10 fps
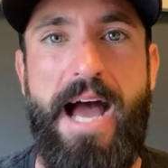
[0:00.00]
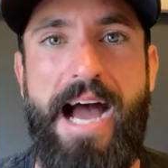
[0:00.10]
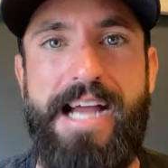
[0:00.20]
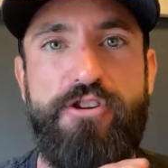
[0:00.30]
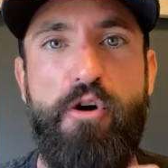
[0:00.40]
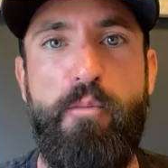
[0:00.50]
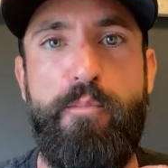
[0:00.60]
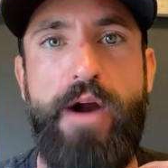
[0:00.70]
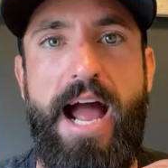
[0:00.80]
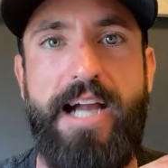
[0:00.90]
I don't
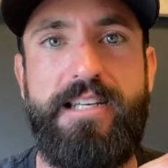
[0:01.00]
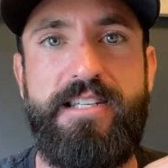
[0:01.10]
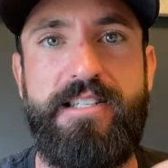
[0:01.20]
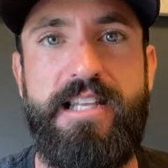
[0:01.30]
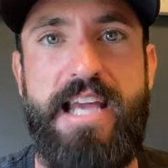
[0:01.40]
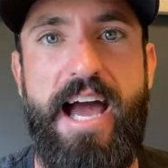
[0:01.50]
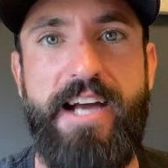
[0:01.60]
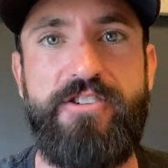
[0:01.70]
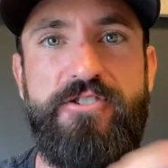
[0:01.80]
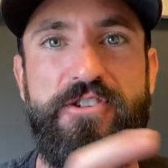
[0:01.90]
practice the
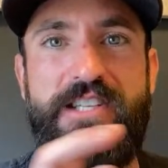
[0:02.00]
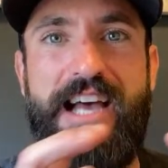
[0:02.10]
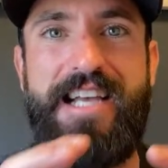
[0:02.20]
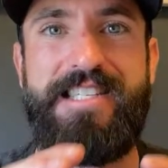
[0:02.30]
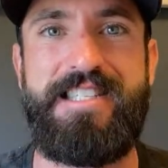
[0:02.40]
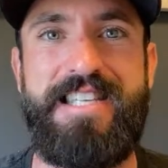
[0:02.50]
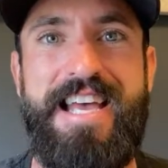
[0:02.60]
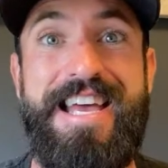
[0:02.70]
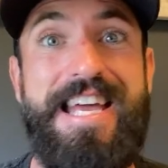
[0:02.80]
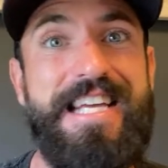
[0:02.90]
exercises
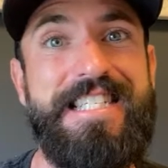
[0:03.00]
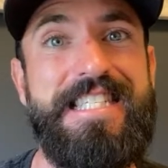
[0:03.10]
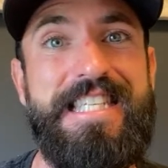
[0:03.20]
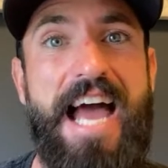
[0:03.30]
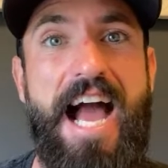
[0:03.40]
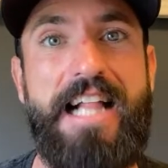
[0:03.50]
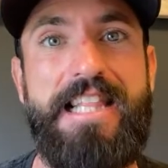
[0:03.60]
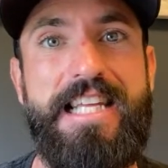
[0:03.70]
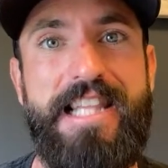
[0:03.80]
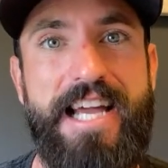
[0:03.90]

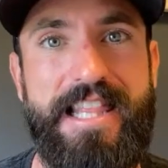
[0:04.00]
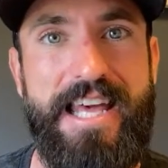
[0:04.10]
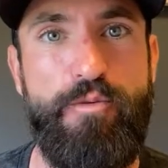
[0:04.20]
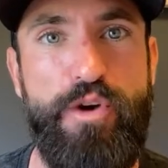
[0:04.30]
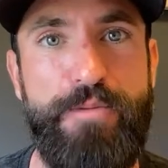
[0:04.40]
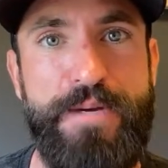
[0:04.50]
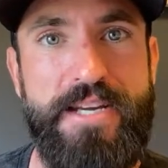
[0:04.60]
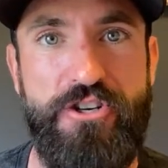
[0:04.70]
exactly like they will be in